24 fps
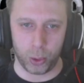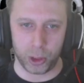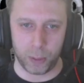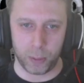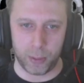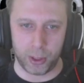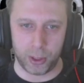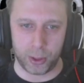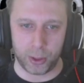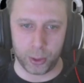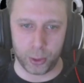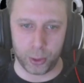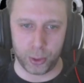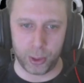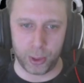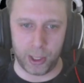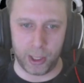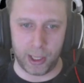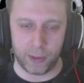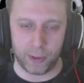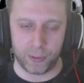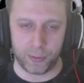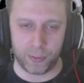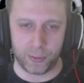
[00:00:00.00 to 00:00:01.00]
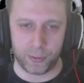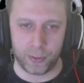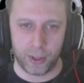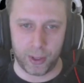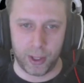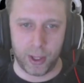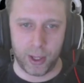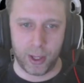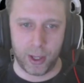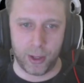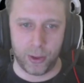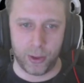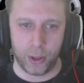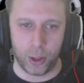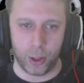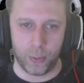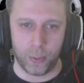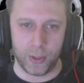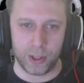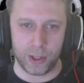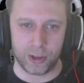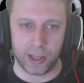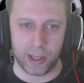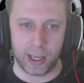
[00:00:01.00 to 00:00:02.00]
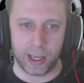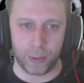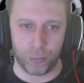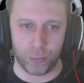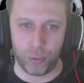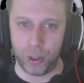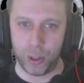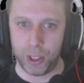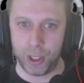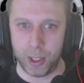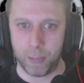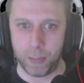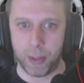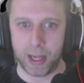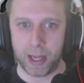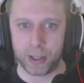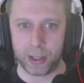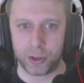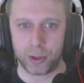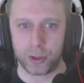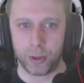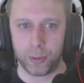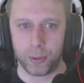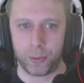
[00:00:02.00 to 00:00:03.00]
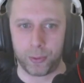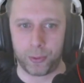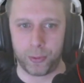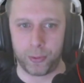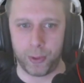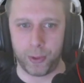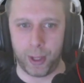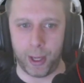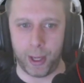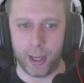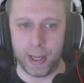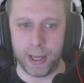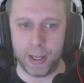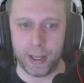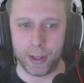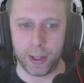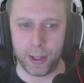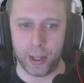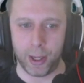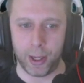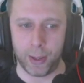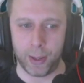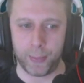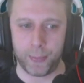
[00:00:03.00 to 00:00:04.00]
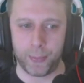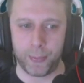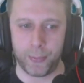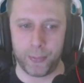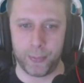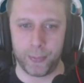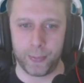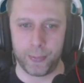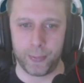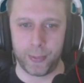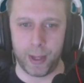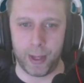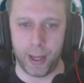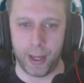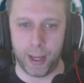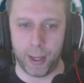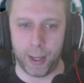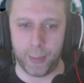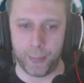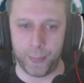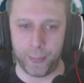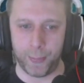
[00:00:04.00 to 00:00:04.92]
be done if there is like really bad stuff in there, um,